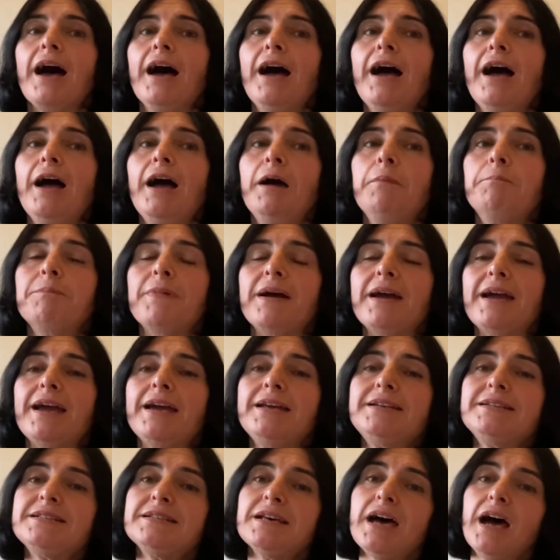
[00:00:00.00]

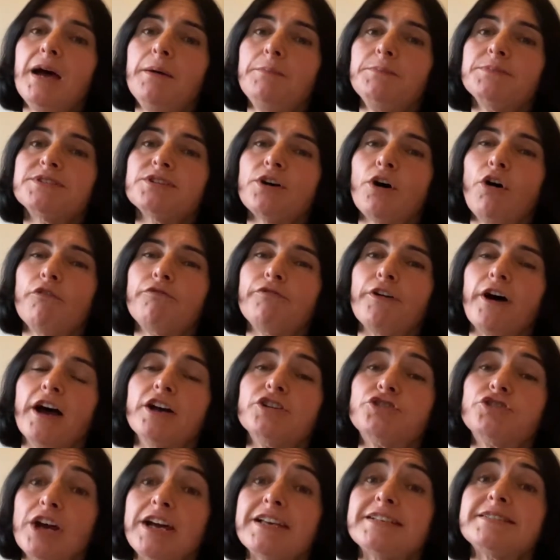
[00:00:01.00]
In terms of
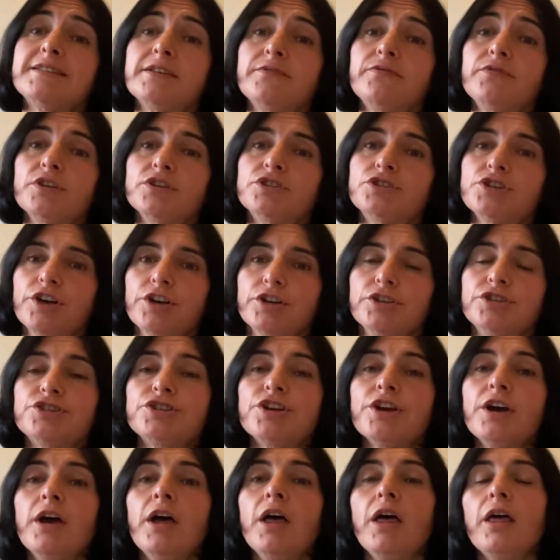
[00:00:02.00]
addressing the
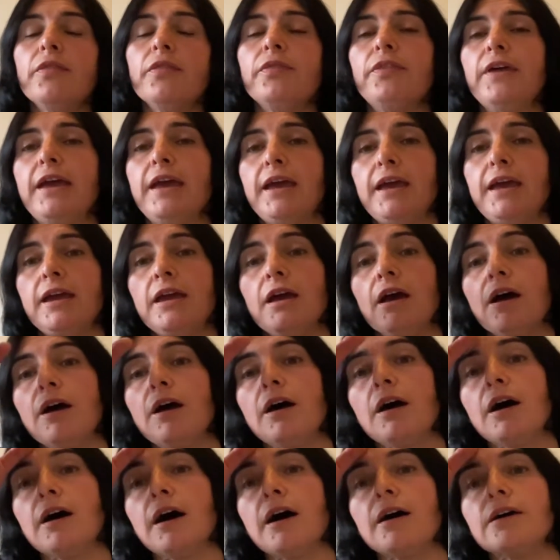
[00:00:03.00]
judge, the
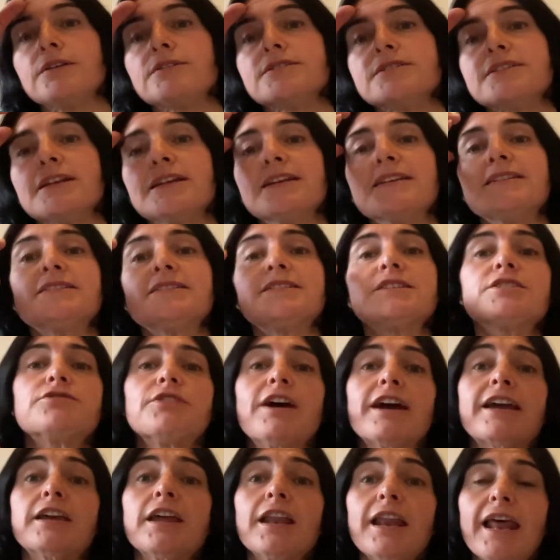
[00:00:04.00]
Solicitors
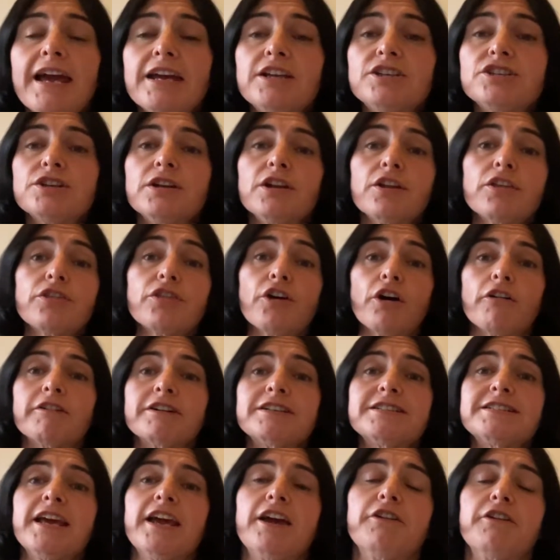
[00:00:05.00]
Regulation
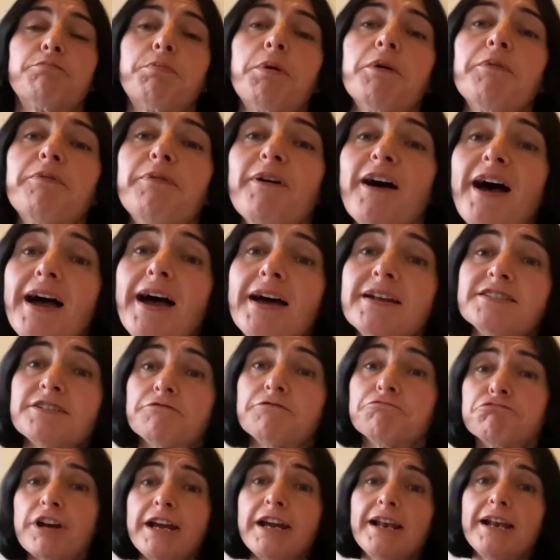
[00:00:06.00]
Authority have prepared a
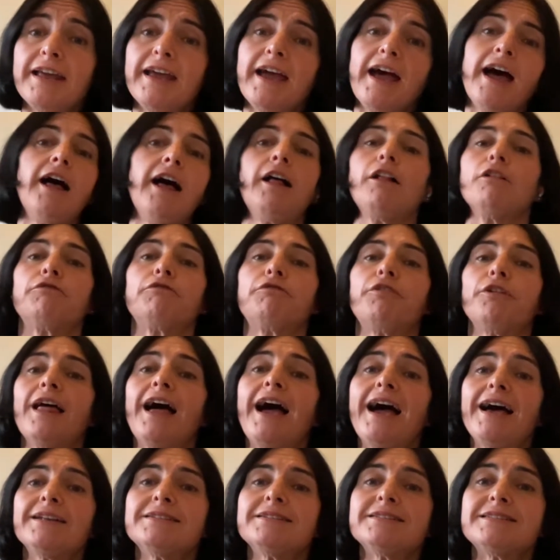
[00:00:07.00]
really helpful
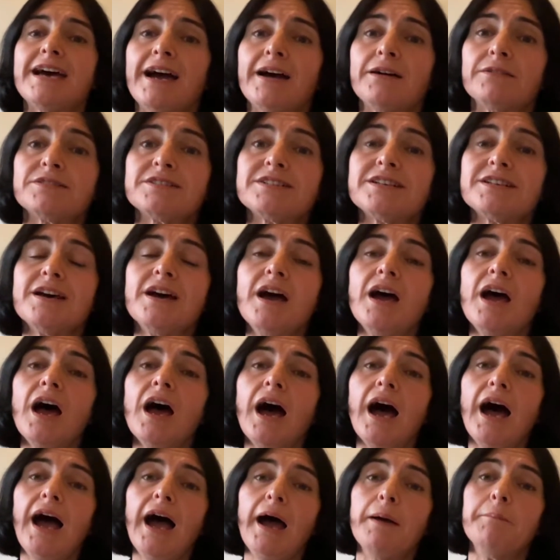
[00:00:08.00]
handout
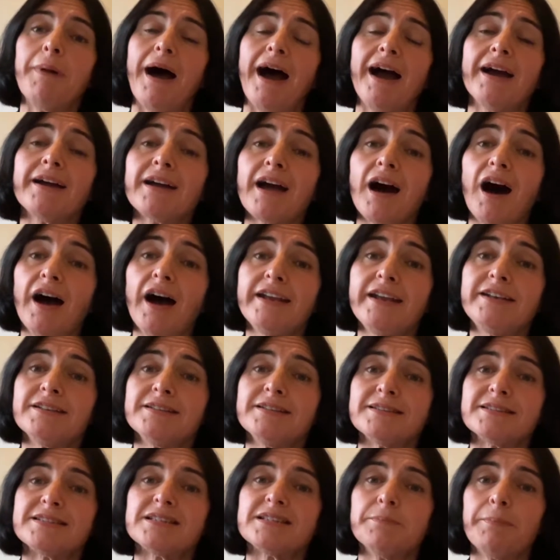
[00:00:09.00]
and
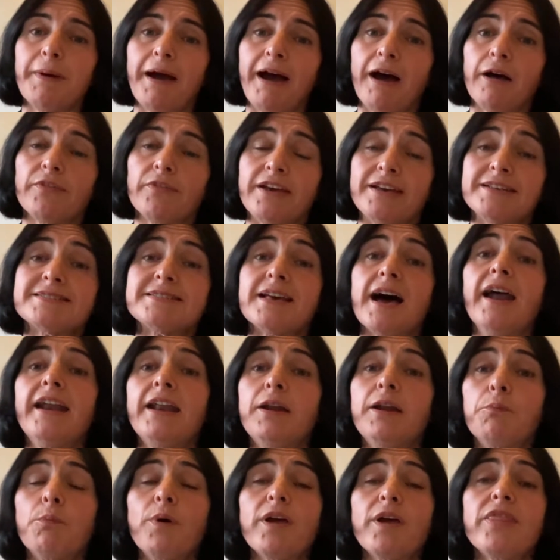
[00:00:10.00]
guidance about this.
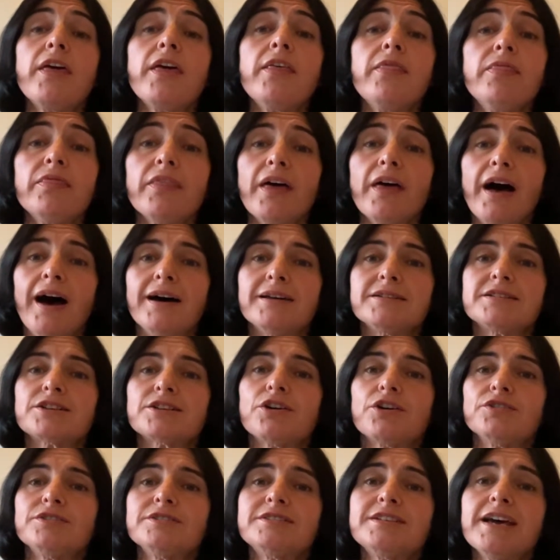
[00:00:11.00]
And within that
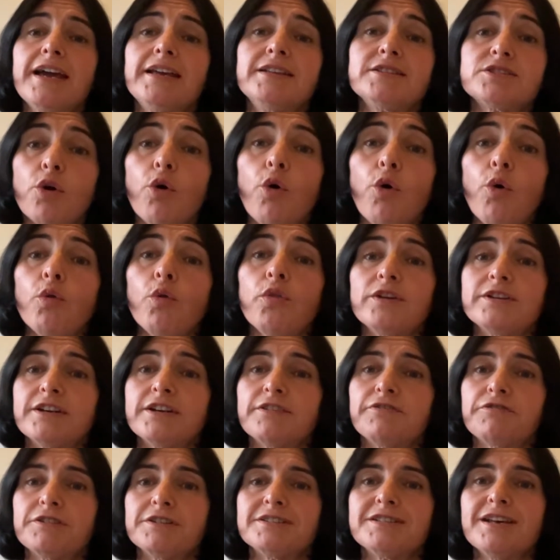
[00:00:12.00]
contains all the
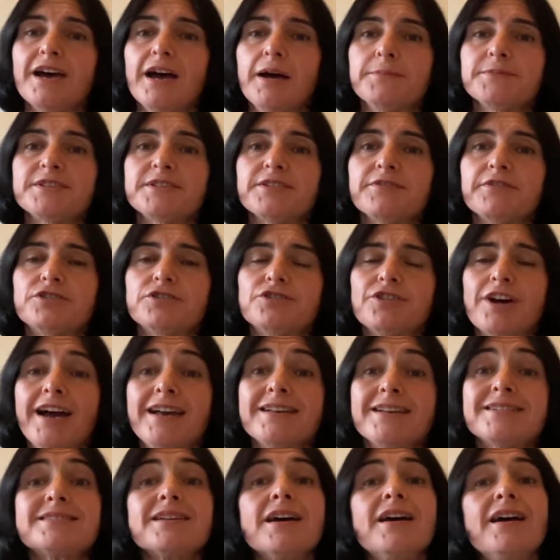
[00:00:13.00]
different terms of
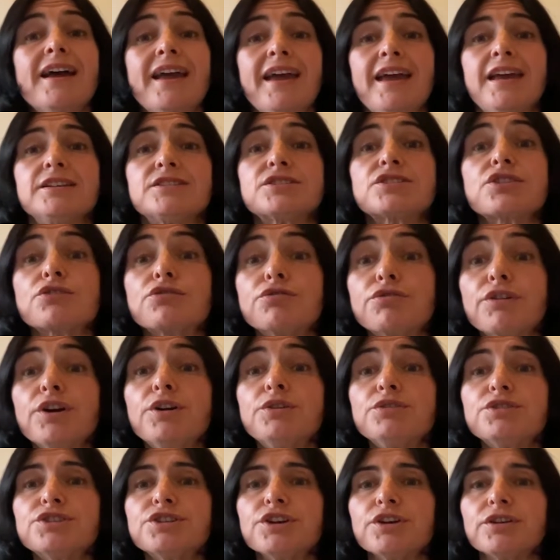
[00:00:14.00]
address. It's
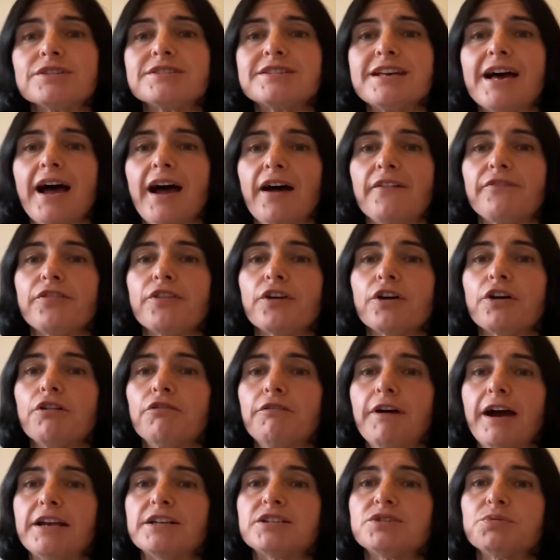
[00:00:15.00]
crucial to have the
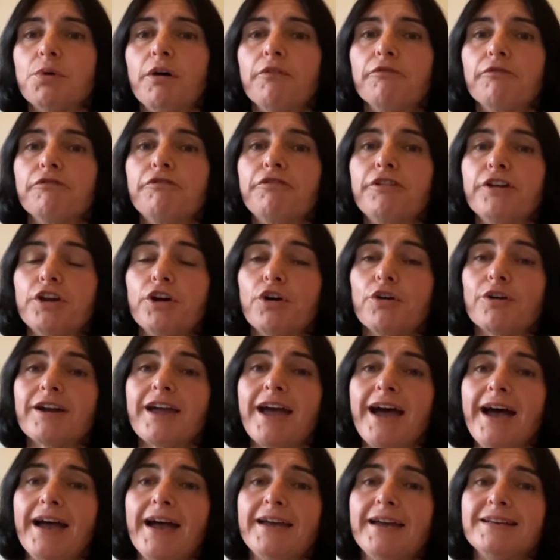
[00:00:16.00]
correct one for your
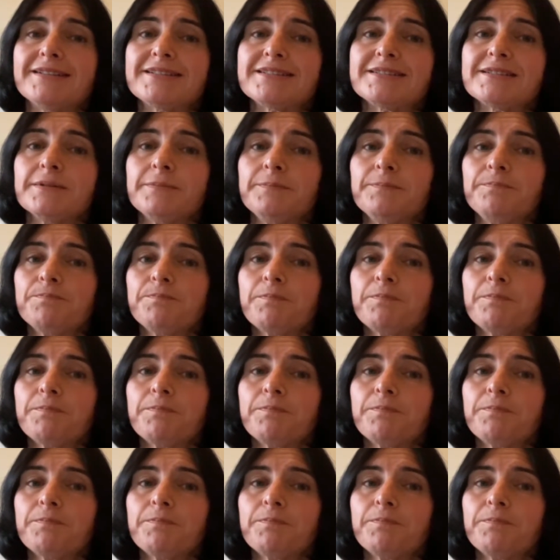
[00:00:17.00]
case.